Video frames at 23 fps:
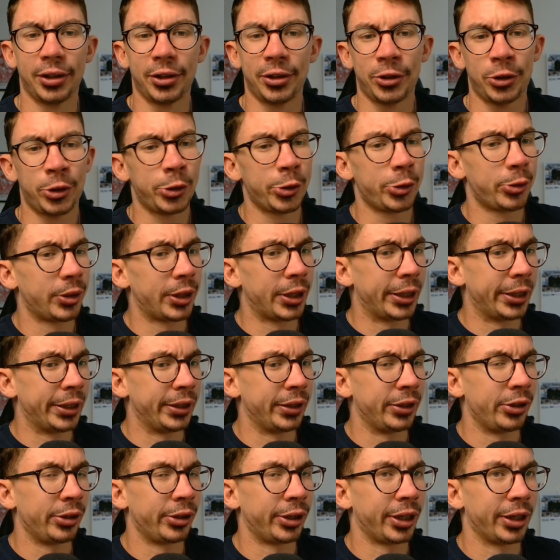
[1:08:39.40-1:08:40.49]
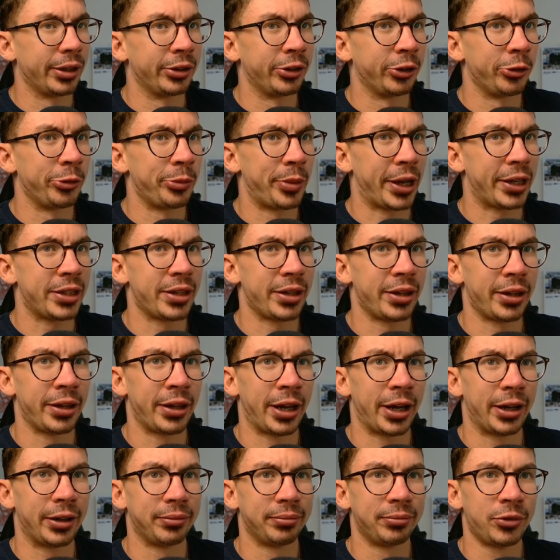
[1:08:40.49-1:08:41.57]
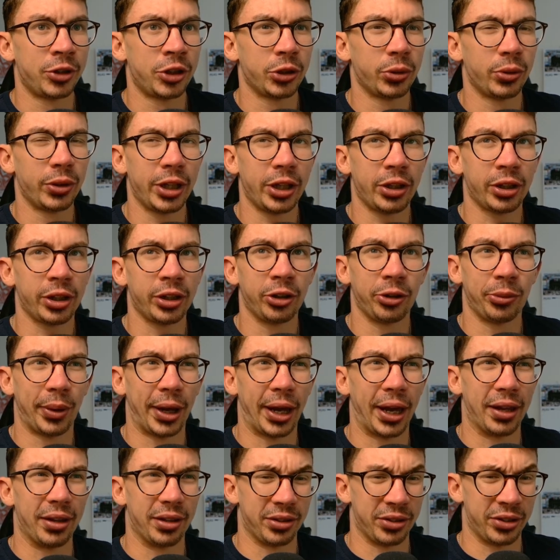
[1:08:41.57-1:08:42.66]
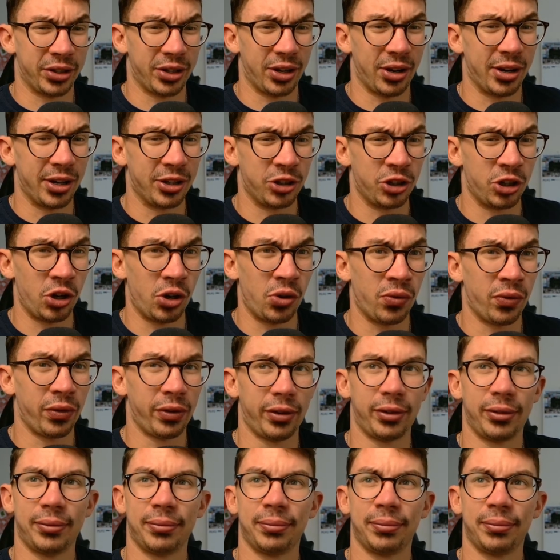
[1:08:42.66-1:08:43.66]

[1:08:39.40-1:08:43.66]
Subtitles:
Surely you can do better than that. Surely you can do better than starting Juve.